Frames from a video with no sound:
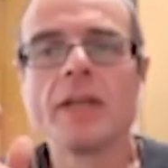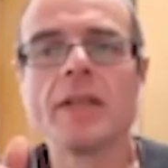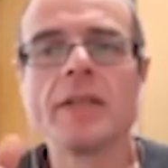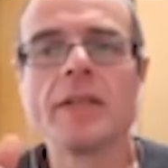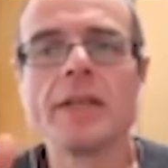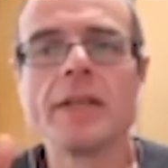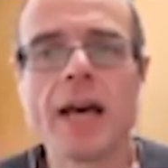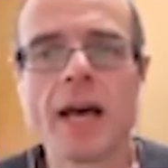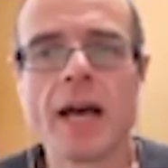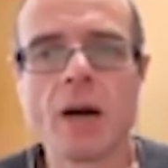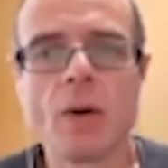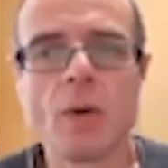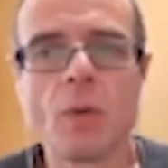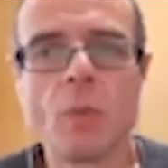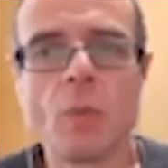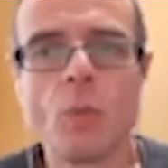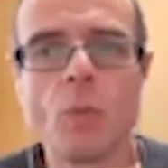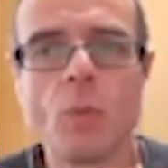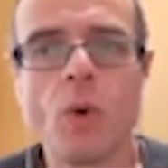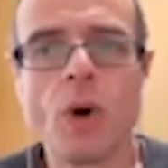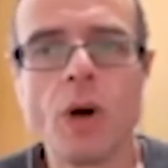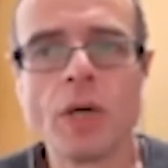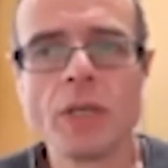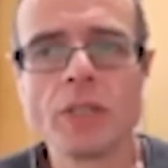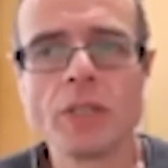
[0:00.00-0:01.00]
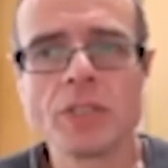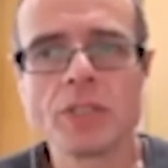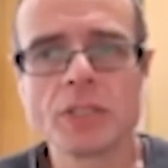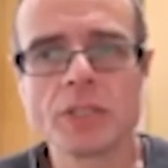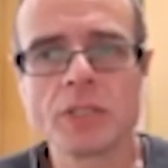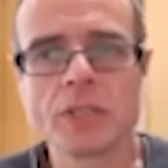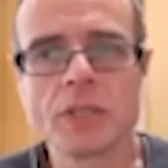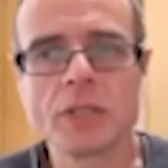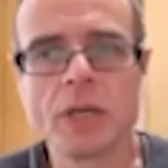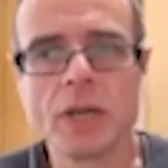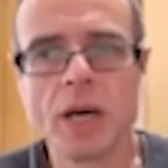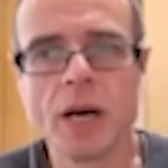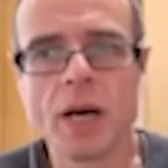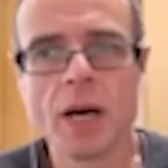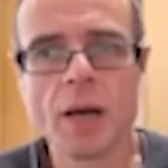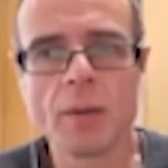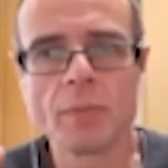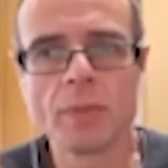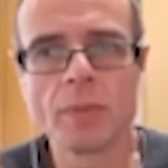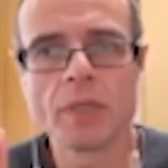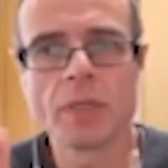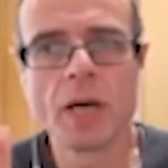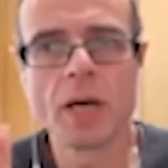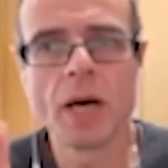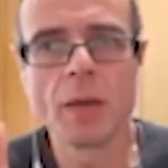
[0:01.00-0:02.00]
Now, what
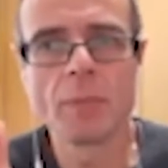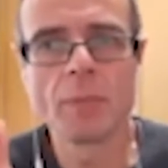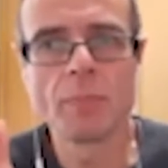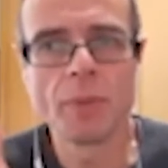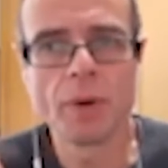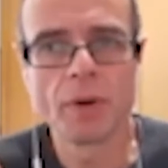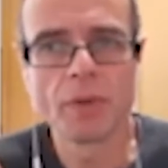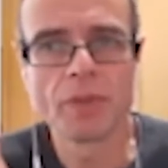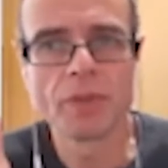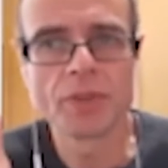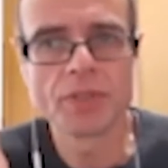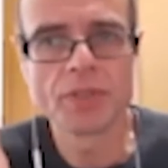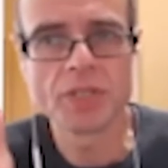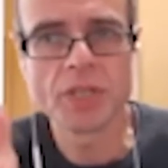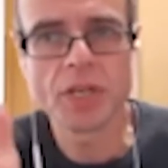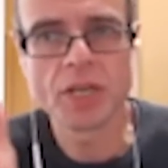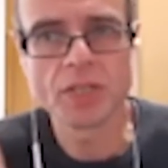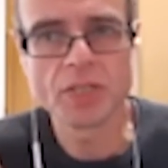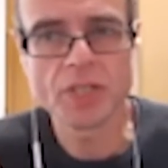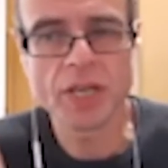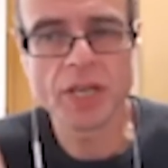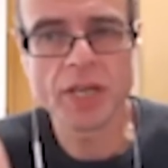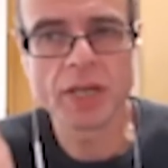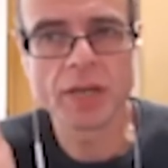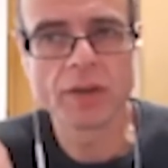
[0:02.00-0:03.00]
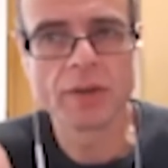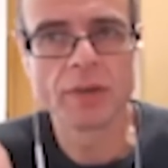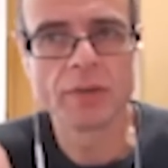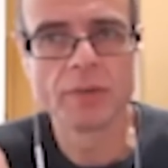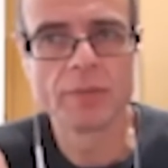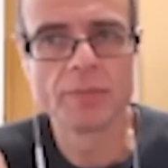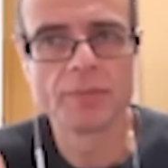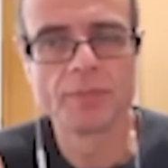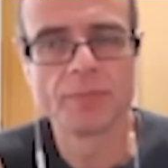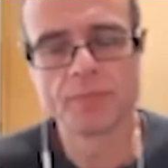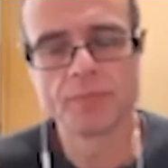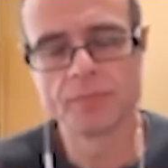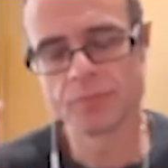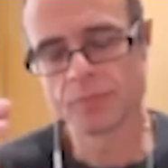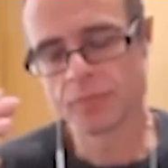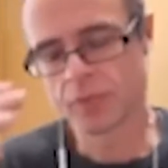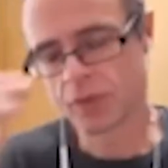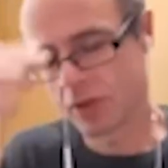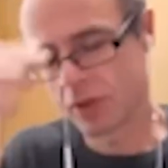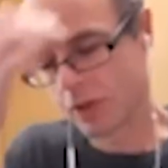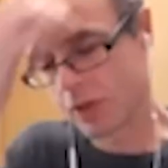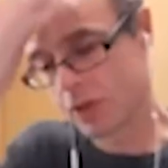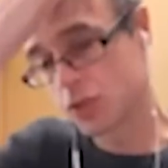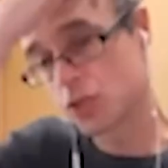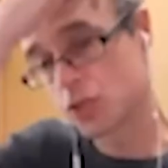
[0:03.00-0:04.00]
I'm going to hypothesize here,
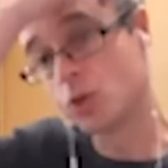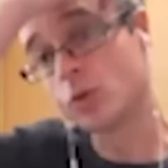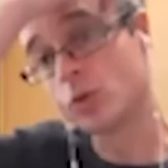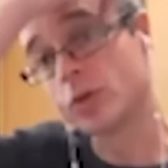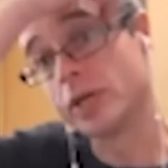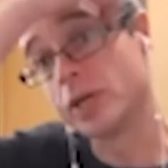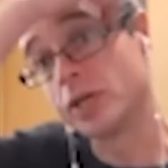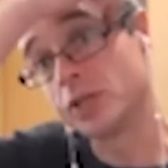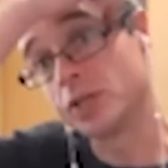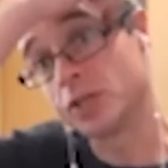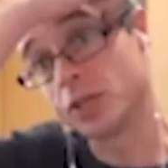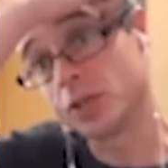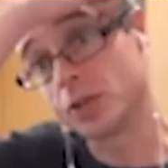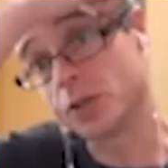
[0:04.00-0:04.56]
mm. talking to